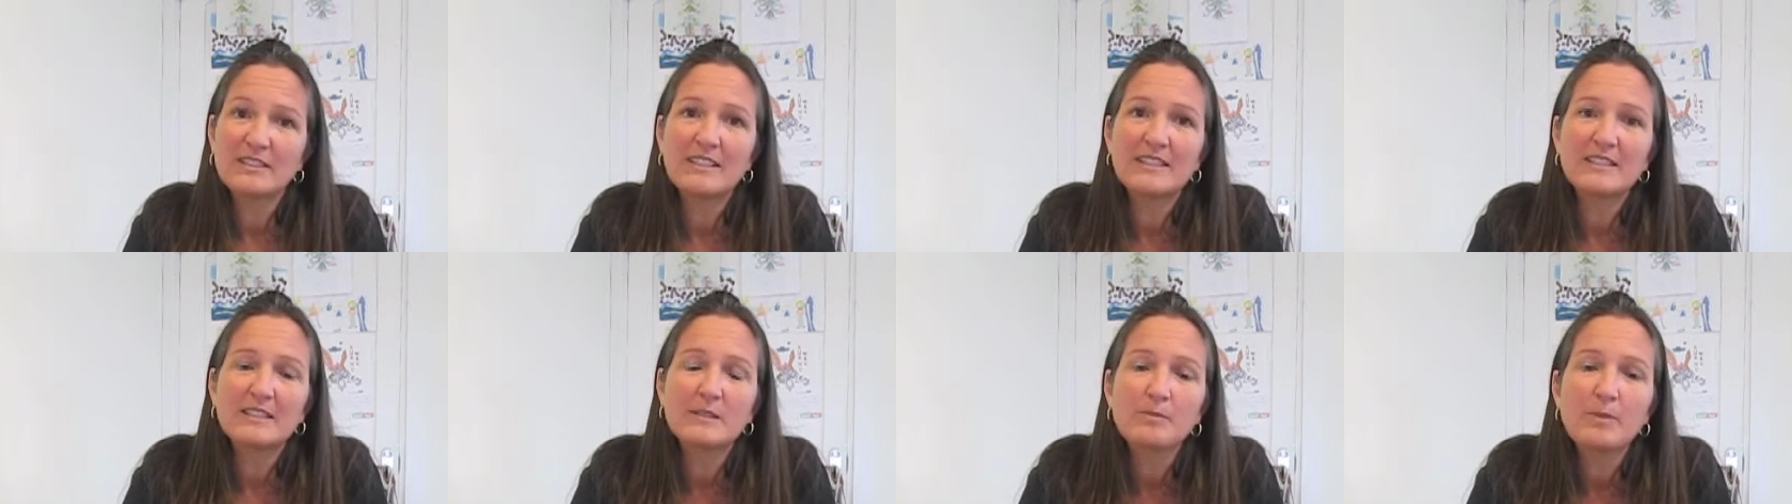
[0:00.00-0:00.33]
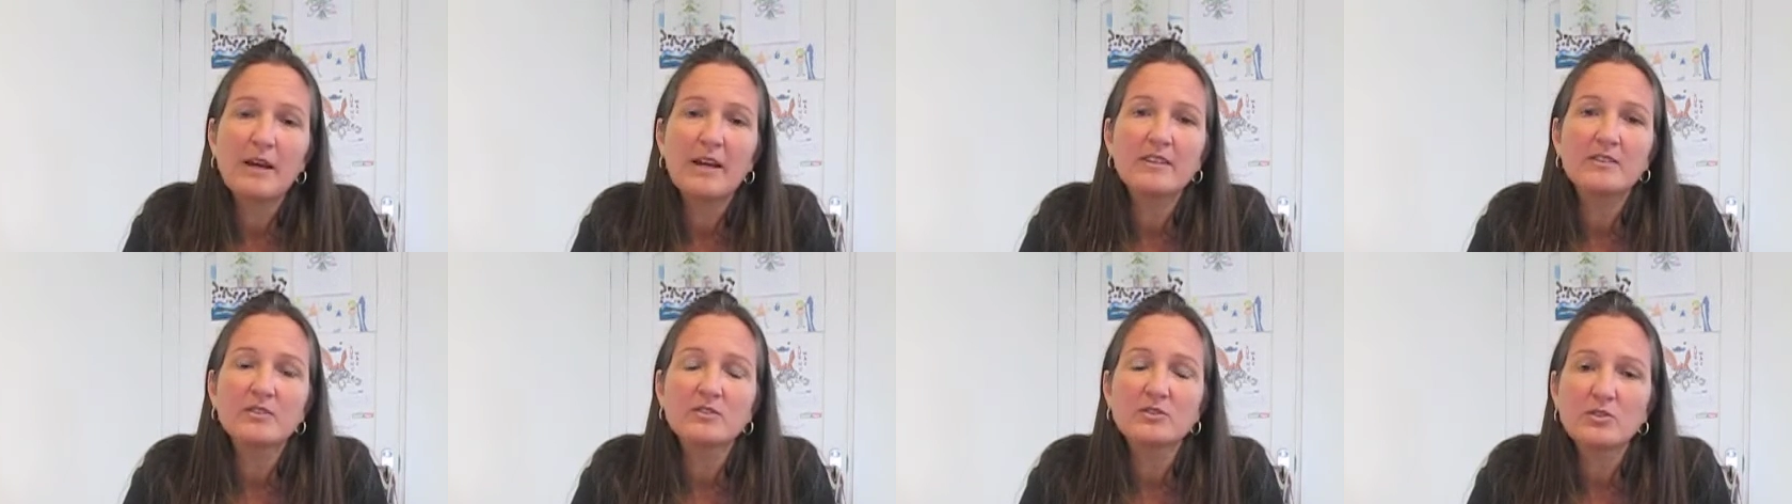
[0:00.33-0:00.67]
It
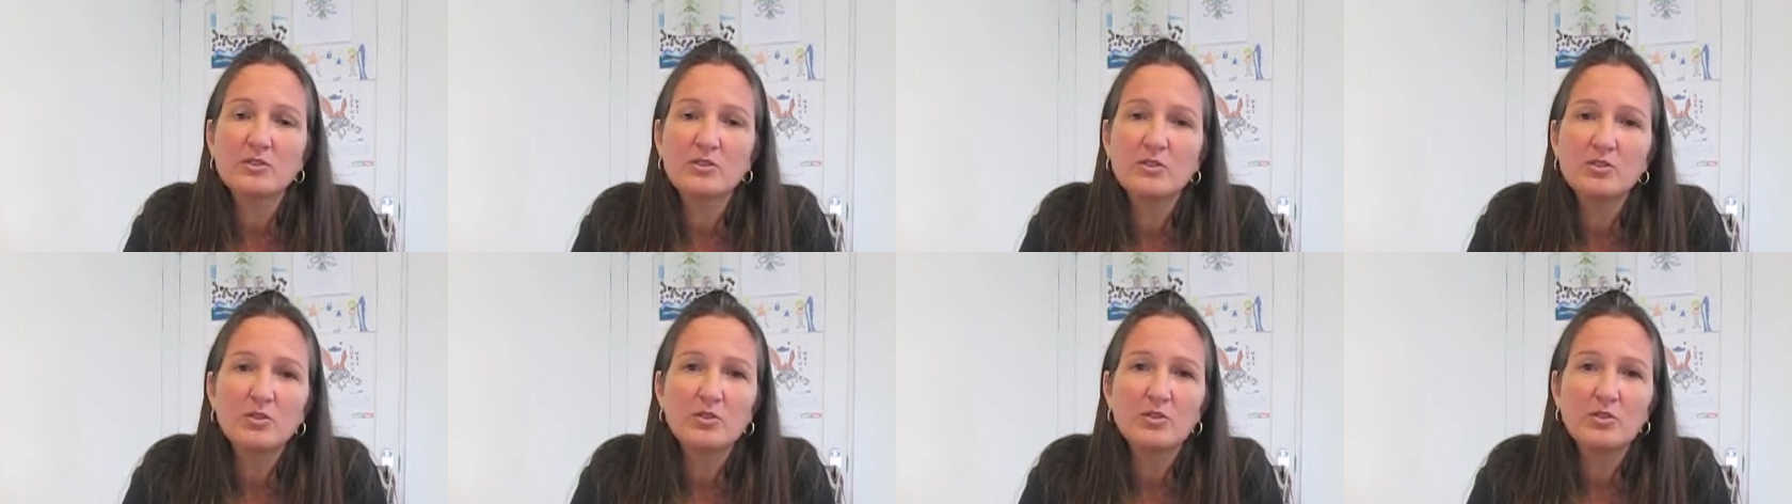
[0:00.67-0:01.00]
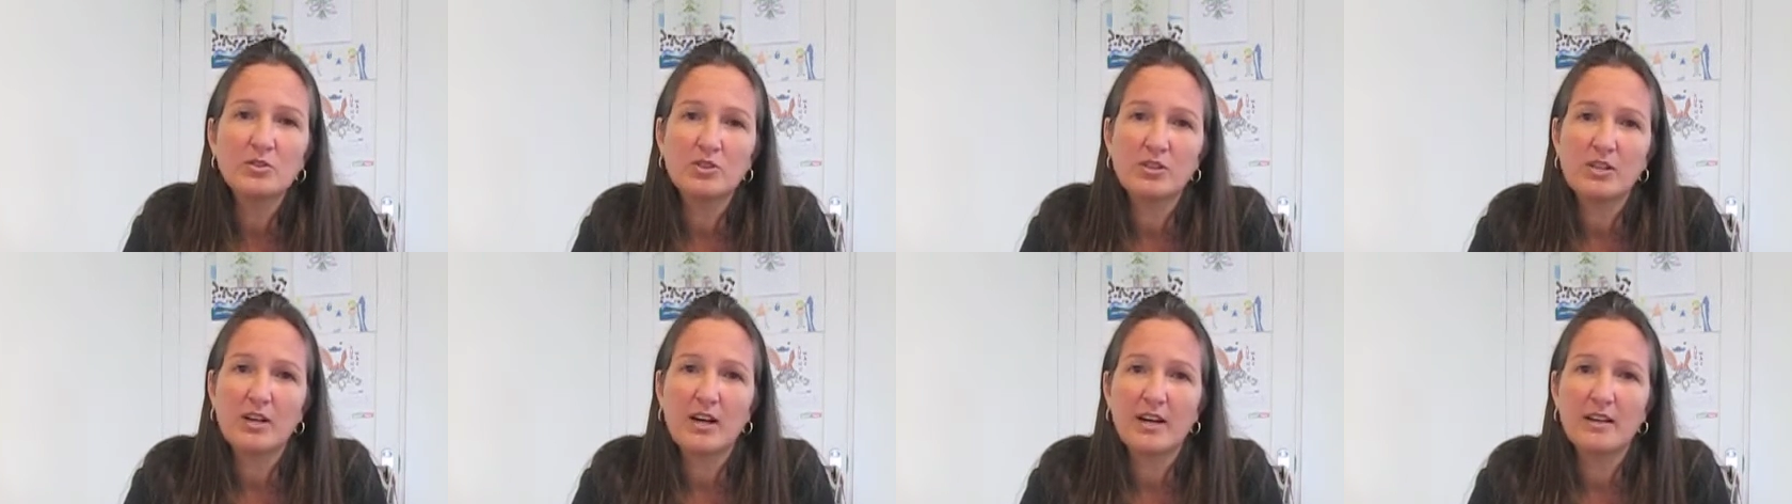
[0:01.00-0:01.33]
depends on your
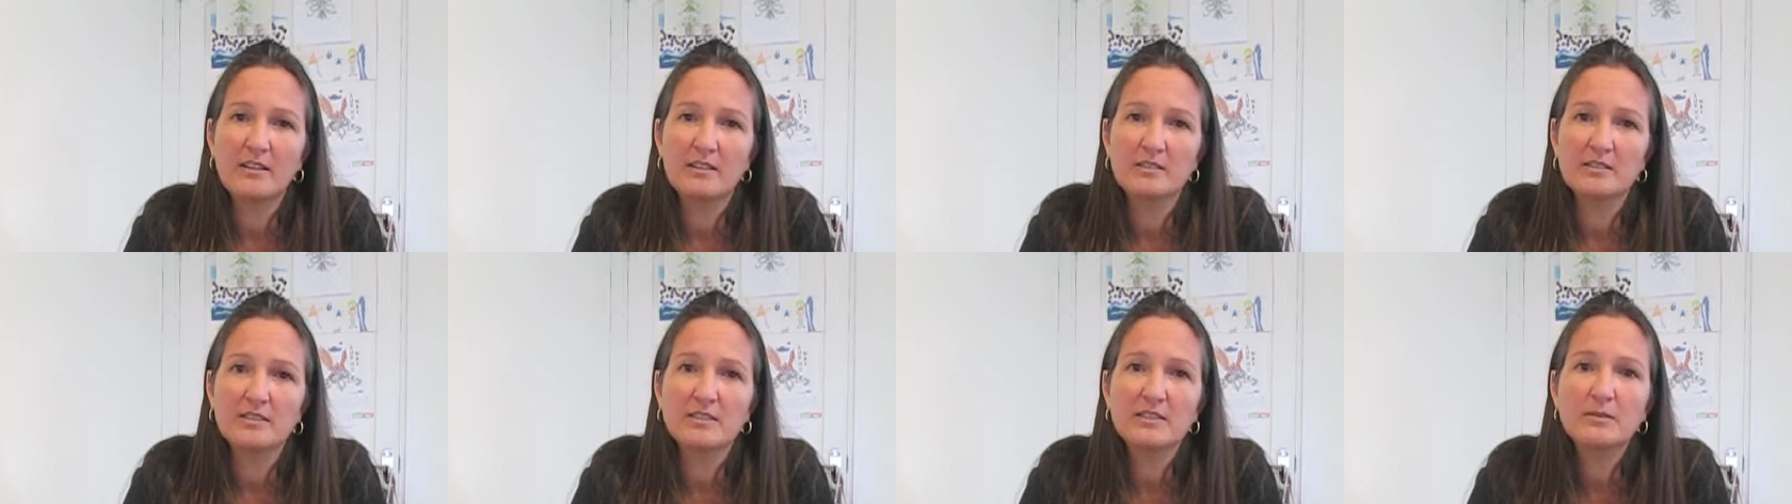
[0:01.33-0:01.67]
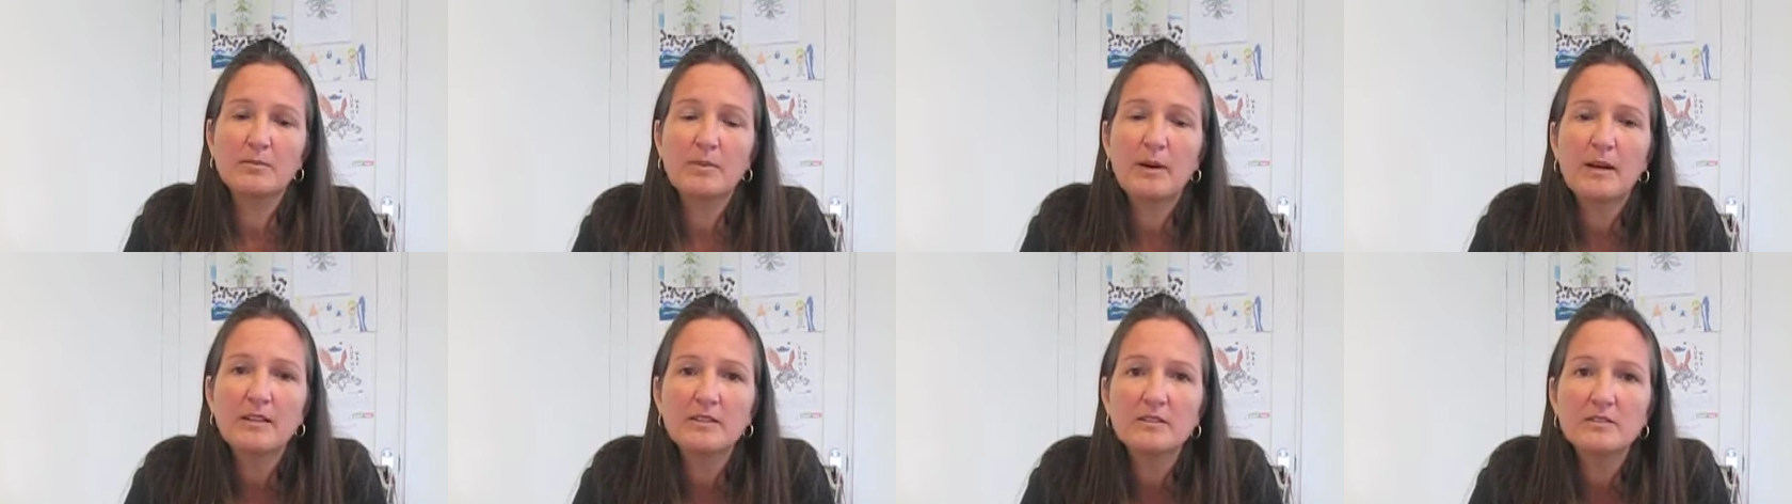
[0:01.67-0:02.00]
child. It
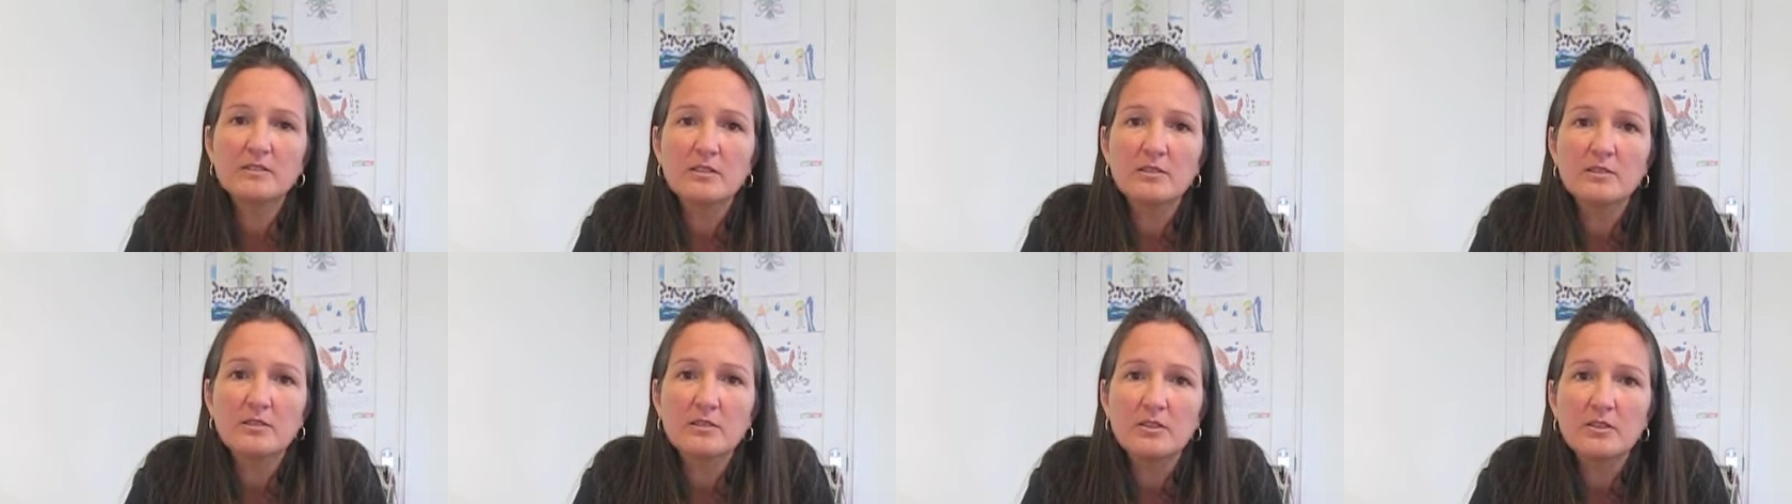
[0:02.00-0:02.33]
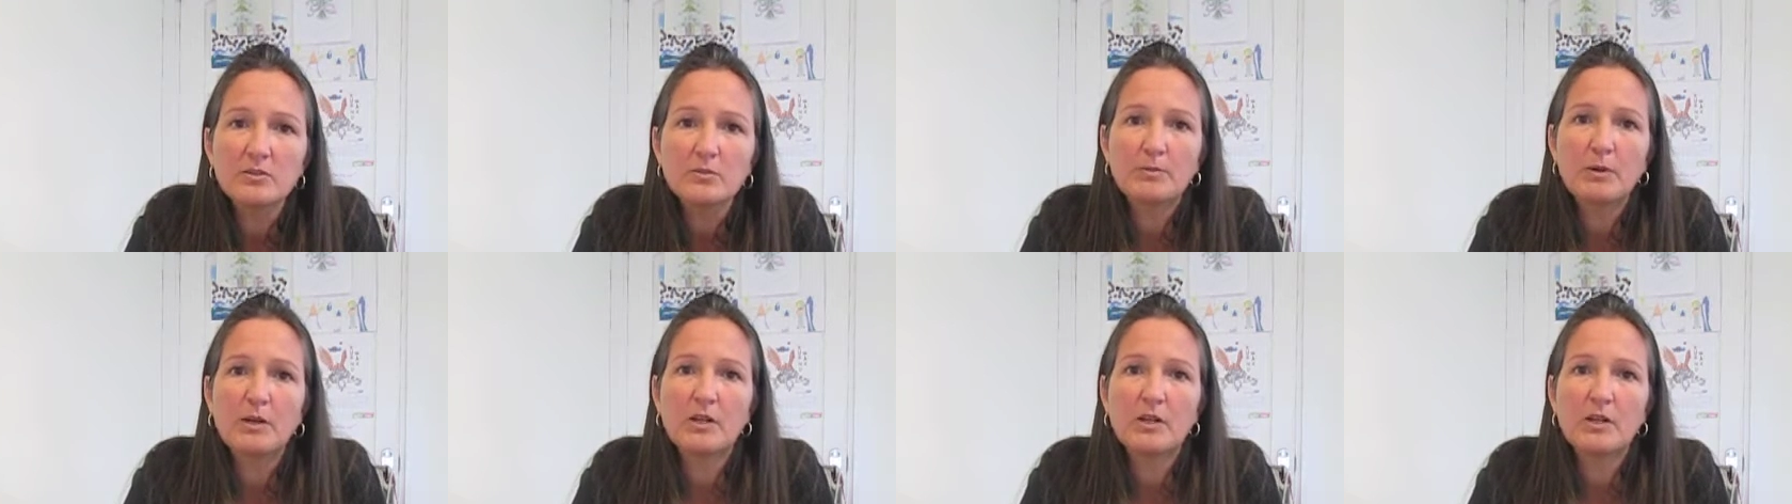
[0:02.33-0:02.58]
depends on your